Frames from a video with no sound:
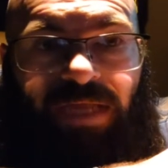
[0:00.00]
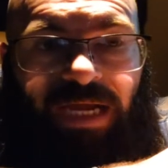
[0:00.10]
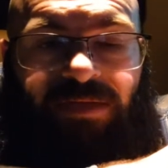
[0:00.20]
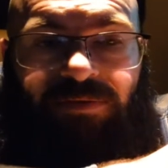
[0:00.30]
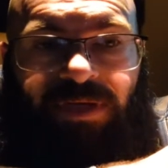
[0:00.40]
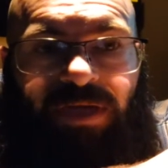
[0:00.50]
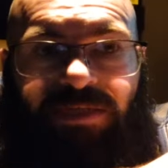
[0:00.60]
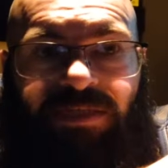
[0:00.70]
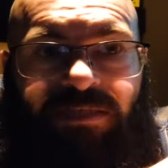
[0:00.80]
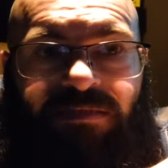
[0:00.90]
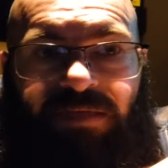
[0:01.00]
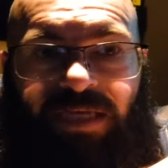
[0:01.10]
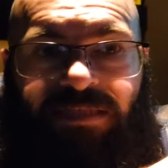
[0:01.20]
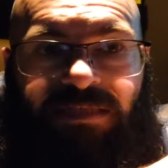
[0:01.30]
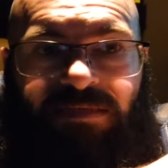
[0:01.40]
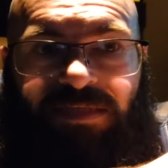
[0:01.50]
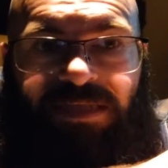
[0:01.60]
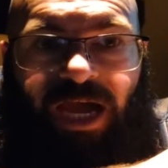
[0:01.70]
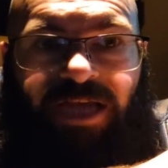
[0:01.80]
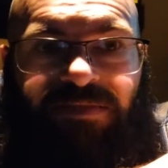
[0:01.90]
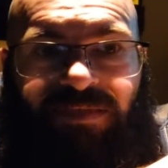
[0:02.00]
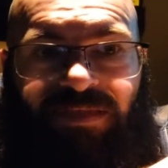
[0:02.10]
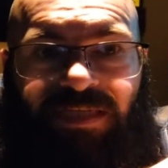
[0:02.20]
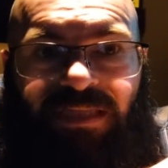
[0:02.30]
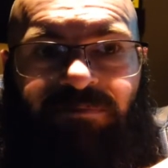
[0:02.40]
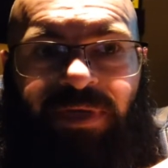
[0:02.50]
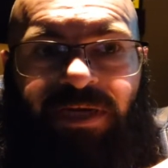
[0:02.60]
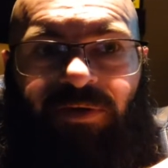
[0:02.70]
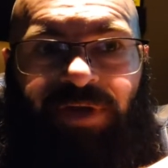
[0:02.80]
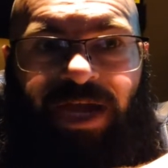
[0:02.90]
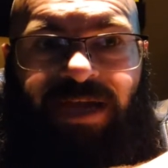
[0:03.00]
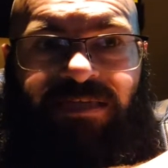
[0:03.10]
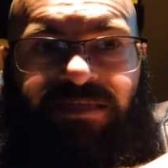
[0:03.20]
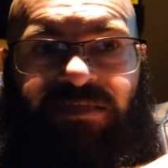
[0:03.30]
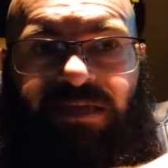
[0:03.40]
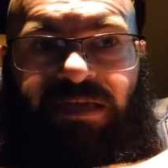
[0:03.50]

don't know. I just, it's nice when you see them big old, nice